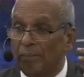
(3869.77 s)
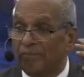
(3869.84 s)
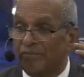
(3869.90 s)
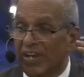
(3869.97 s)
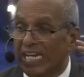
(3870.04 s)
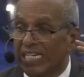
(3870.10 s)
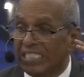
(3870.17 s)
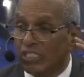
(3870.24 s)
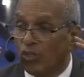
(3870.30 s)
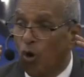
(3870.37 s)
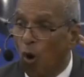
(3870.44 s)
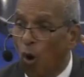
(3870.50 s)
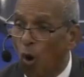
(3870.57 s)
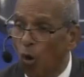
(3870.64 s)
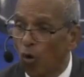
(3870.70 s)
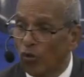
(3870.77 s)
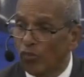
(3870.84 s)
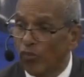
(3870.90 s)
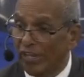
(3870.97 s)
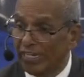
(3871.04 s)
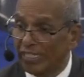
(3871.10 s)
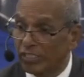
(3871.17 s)
face all
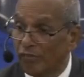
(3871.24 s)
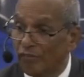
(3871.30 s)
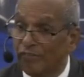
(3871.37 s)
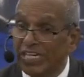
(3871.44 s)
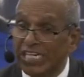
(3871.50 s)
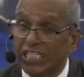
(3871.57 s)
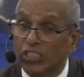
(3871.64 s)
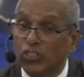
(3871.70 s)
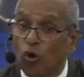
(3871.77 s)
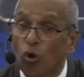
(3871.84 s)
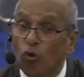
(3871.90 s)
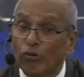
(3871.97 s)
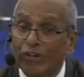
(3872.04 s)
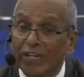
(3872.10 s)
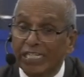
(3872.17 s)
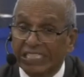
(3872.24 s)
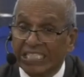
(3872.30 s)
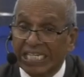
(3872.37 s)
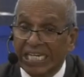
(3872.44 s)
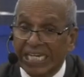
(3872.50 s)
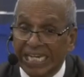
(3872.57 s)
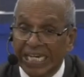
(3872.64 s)
this
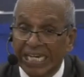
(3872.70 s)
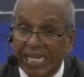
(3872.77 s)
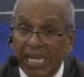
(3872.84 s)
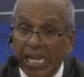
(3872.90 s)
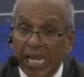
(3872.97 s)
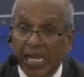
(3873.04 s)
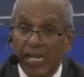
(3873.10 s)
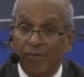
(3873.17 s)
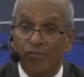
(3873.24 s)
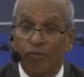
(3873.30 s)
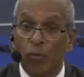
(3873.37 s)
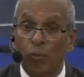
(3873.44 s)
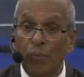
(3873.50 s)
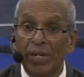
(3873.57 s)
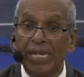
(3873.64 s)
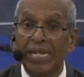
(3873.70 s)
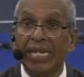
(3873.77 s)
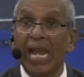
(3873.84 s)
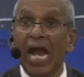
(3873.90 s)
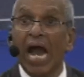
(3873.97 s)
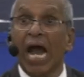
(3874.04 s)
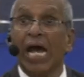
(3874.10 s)
victoriously if
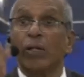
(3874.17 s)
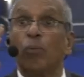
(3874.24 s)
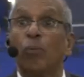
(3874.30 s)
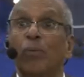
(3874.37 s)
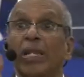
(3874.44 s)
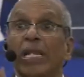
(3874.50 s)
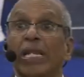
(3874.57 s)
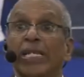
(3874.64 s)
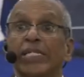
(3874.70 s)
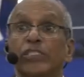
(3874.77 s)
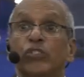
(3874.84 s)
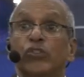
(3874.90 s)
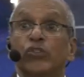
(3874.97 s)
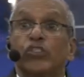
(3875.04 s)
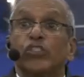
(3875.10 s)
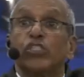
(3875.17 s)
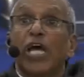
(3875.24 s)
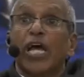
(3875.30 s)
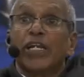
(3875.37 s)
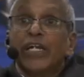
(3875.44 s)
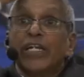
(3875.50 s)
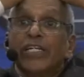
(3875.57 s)
we are willing to
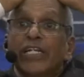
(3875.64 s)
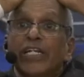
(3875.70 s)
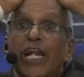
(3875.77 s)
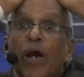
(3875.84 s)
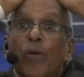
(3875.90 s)
surrender